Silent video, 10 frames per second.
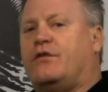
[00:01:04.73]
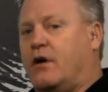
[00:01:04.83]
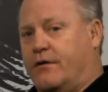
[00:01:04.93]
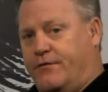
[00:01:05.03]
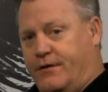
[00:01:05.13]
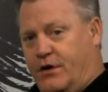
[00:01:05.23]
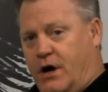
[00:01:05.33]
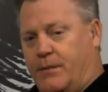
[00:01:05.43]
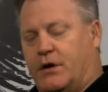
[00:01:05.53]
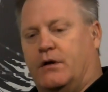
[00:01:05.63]
are
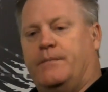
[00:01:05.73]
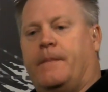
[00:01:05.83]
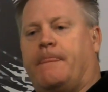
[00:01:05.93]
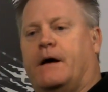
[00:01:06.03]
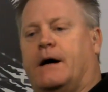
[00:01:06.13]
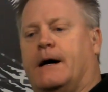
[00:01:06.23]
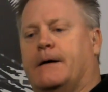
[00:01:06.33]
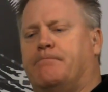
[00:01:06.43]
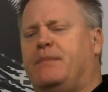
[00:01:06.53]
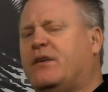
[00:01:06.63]
phenomenal,
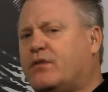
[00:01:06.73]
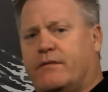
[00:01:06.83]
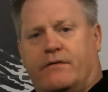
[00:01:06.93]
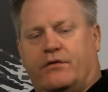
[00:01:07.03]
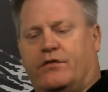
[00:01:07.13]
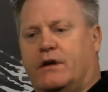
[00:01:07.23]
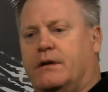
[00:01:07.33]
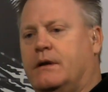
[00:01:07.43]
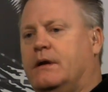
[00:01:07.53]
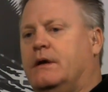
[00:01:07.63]
best I've ever
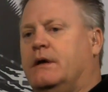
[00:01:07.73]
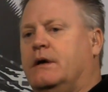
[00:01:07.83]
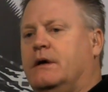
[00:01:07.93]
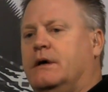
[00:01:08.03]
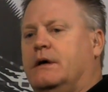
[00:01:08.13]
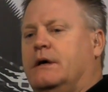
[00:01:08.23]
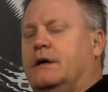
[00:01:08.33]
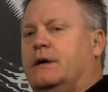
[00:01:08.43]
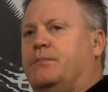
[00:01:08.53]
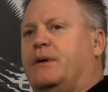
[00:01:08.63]
seen,
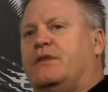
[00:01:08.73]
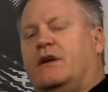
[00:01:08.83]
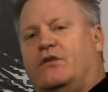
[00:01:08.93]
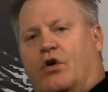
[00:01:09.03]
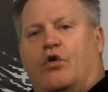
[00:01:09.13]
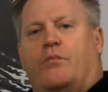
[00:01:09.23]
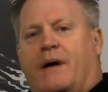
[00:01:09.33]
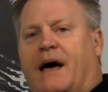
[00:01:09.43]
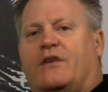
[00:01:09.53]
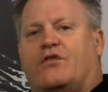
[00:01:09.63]
but they don't
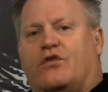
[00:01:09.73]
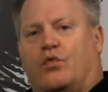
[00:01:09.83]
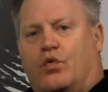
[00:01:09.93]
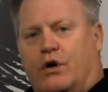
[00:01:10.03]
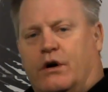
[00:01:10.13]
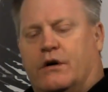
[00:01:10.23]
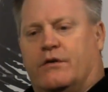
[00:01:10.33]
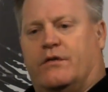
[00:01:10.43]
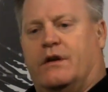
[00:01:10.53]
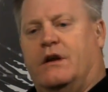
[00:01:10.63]
match the
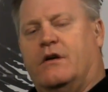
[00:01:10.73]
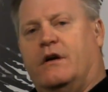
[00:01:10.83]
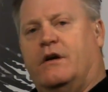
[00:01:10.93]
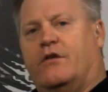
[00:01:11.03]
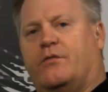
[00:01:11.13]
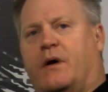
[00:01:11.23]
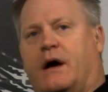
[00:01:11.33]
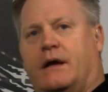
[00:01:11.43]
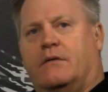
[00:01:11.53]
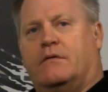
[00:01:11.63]
words. And here's
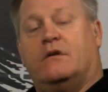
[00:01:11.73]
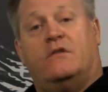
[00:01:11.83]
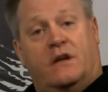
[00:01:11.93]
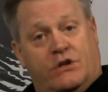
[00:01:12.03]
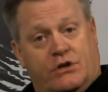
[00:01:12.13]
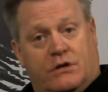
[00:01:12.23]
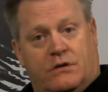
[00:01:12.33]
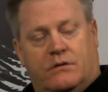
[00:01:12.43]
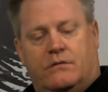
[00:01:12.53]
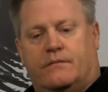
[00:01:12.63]
my contention.
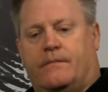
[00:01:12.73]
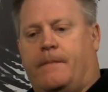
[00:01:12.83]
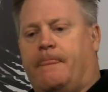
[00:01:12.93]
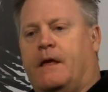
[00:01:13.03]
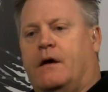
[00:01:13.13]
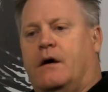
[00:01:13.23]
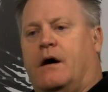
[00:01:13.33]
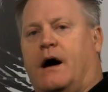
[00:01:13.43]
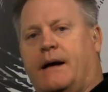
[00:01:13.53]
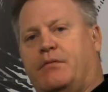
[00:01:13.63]

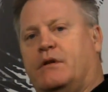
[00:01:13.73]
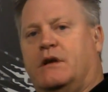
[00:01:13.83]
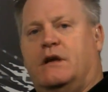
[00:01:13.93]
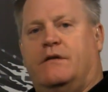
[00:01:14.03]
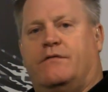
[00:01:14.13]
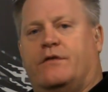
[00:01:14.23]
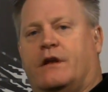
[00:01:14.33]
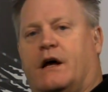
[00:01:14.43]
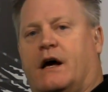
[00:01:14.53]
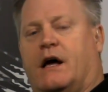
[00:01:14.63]
I believe
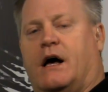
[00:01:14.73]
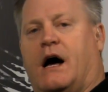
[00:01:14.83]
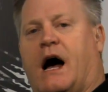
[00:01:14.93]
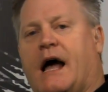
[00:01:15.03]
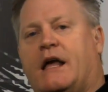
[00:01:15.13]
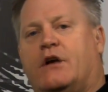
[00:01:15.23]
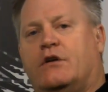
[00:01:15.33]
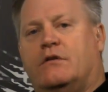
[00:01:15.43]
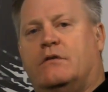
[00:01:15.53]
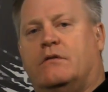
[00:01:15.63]
that I
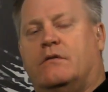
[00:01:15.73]
can